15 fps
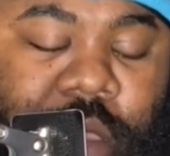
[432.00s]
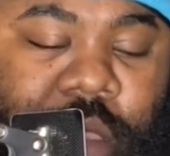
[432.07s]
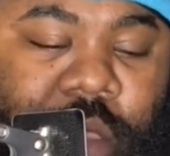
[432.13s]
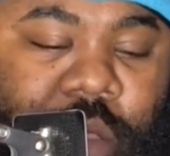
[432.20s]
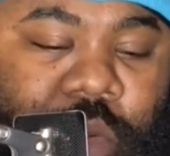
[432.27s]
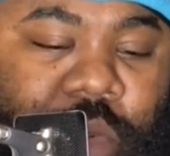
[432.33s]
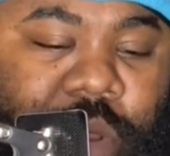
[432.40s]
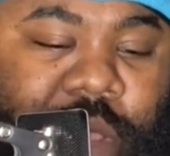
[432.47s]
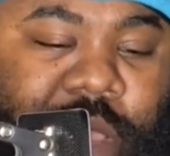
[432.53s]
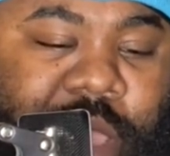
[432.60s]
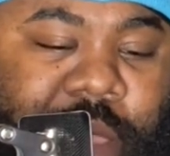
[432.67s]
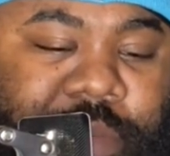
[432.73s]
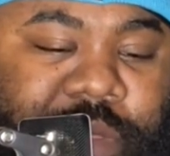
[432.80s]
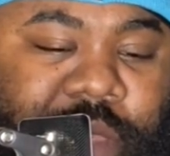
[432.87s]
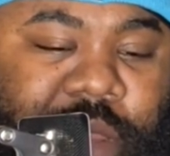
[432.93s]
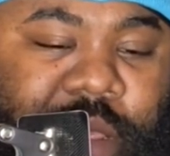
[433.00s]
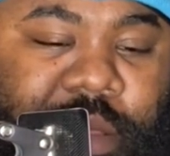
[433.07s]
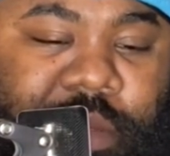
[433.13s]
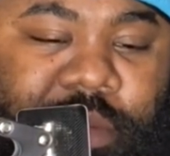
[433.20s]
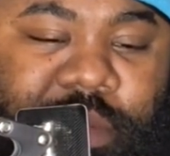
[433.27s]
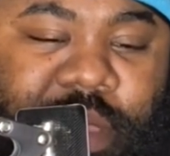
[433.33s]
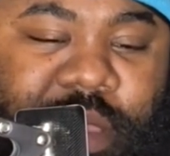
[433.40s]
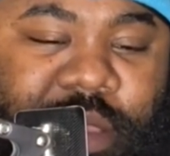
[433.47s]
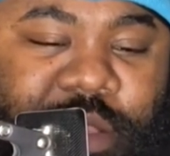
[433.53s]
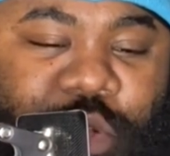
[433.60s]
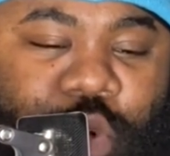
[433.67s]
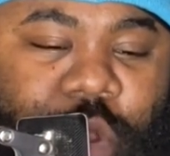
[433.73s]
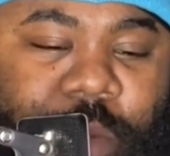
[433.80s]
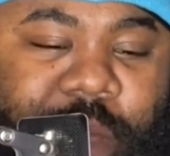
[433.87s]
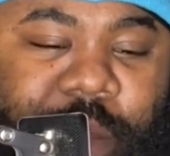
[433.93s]
when it comes to the
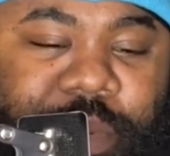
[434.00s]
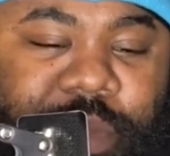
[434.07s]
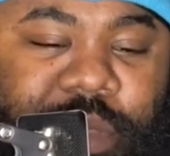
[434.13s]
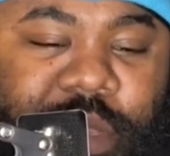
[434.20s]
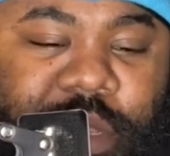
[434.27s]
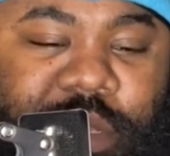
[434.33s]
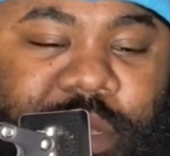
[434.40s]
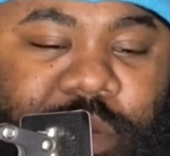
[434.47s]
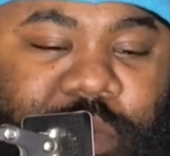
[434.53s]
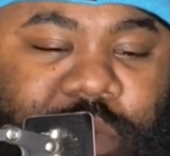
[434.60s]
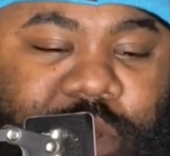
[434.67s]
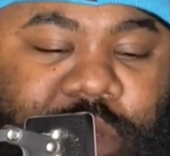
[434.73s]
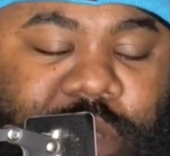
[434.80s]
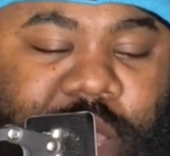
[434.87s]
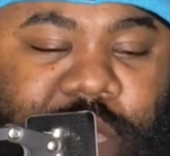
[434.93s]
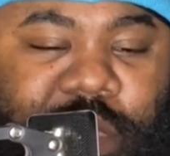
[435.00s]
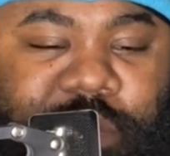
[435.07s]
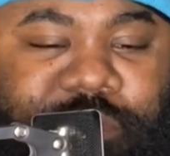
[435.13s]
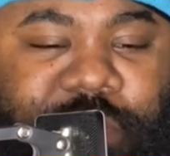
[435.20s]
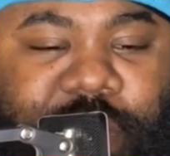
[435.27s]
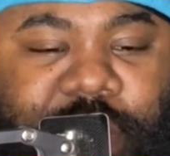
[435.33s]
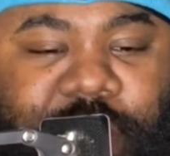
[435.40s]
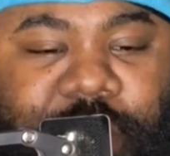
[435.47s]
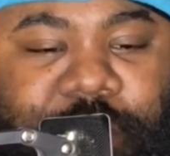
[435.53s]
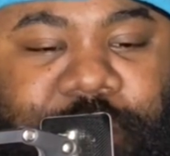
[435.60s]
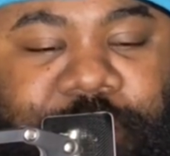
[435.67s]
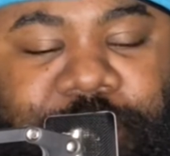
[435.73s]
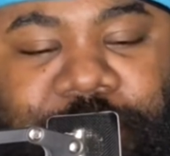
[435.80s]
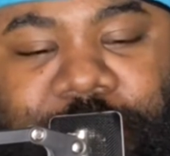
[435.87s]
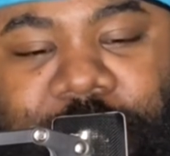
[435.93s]
quarterback position, we're just like the fucking,
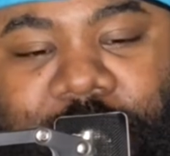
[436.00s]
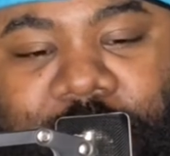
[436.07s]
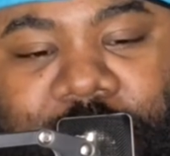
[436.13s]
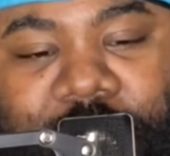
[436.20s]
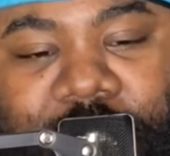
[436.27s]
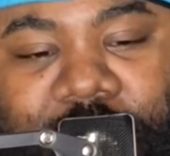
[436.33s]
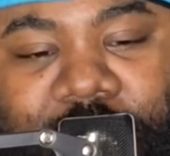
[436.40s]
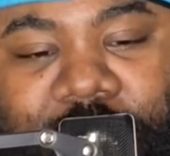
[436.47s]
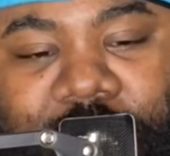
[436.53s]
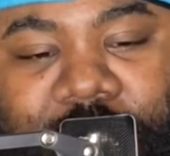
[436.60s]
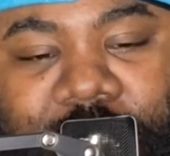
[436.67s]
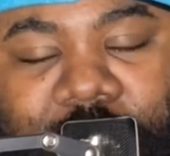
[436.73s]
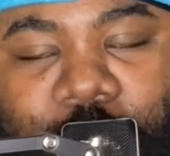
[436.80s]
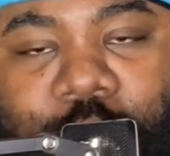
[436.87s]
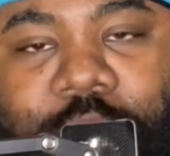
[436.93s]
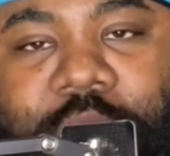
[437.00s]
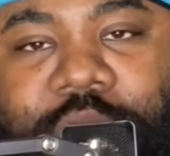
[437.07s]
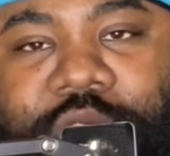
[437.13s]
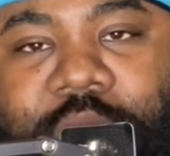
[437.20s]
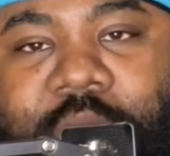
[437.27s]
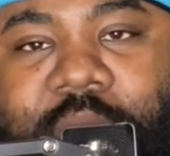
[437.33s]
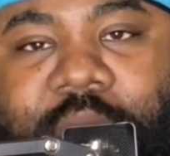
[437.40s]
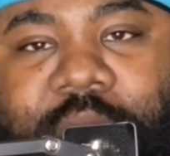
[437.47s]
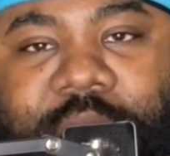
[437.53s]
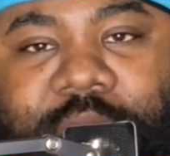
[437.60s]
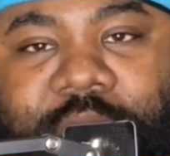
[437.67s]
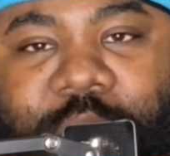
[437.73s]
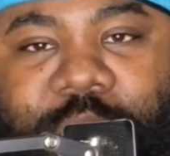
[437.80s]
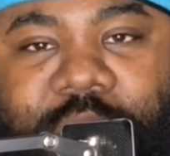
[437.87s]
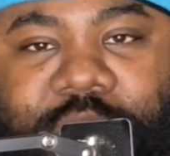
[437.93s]
we're the John. You
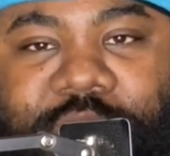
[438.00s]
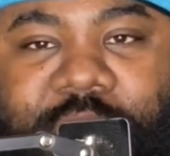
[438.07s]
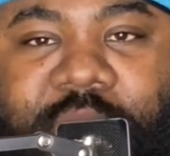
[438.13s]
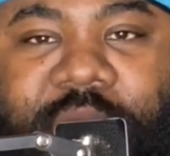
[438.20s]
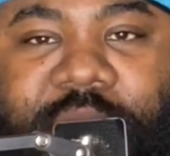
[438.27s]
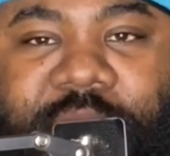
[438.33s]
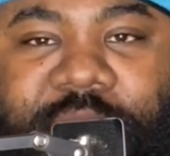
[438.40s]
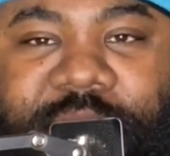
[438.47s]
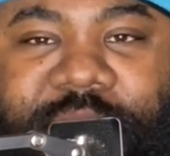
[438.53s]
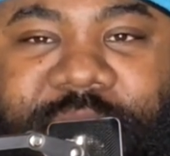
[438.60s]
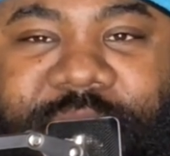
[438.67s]
know what a John is?